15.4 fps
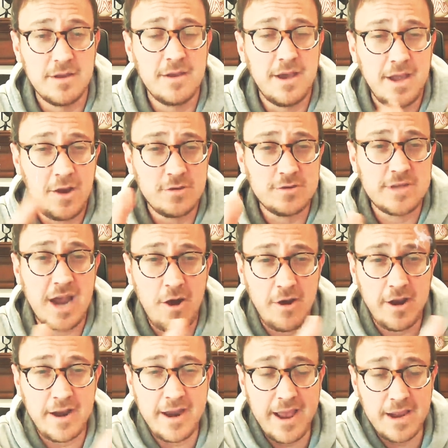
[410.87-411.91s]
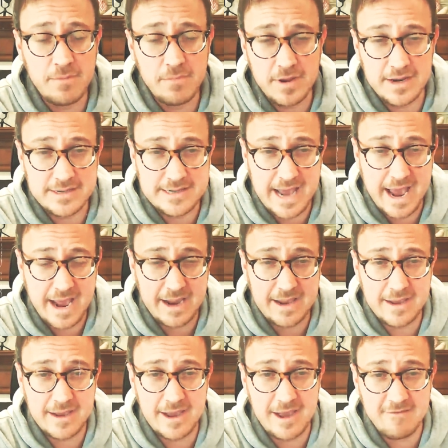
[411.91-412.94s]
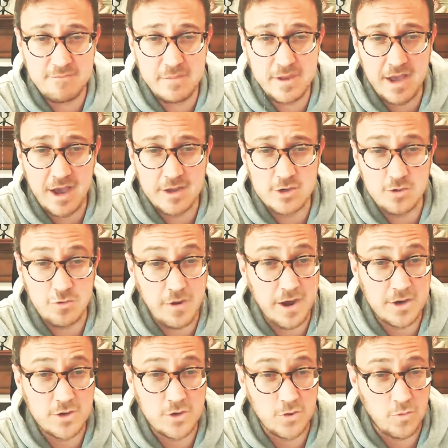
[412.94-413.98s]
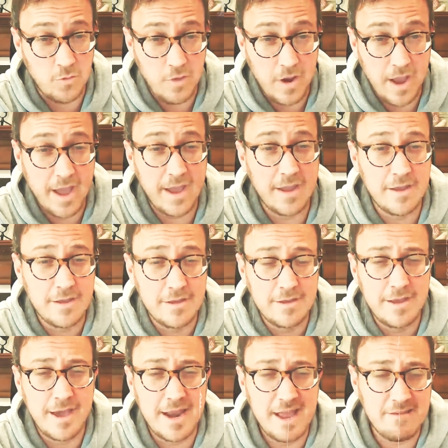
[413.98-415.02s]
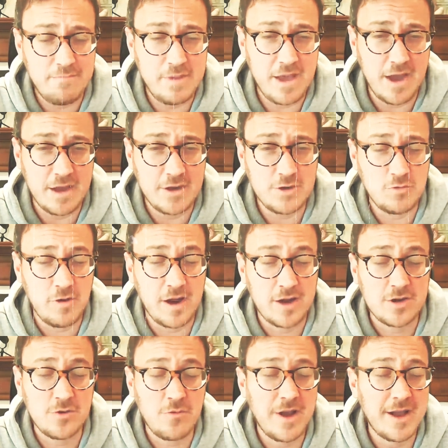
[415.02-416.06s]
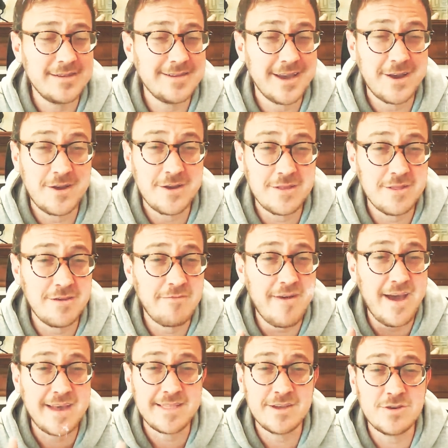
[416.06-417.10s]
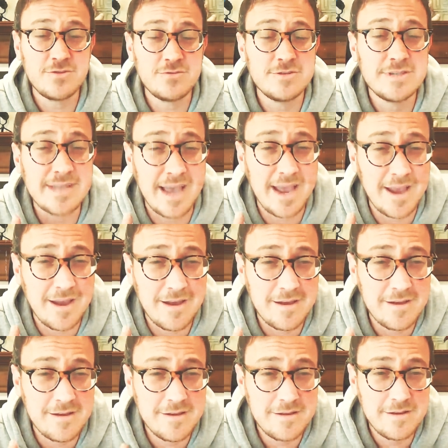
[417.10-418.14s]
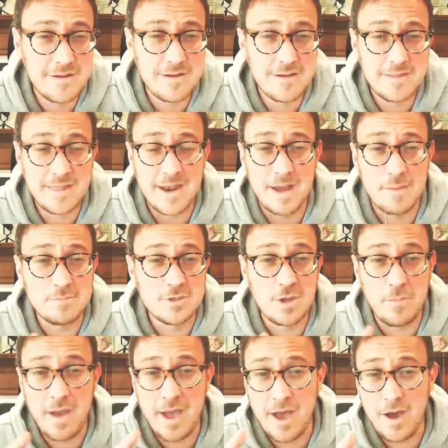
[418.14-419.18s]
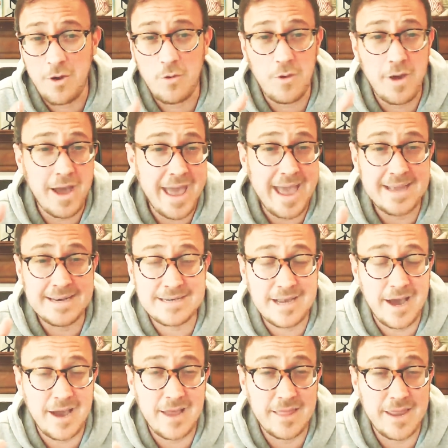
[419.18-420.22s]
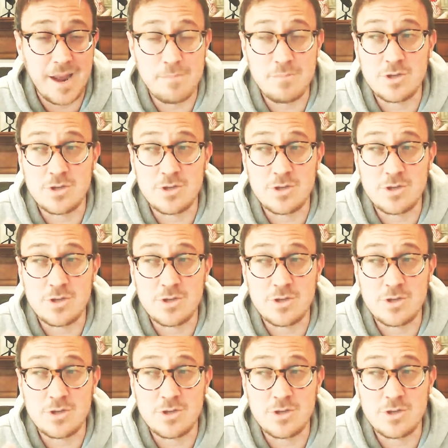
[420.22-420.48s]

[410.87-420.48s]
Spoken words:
Here's Harriet Hageman attacking FBI Director Wray. And FBI Director Wray is like, the fact that you're saying that I'm somehow that I'm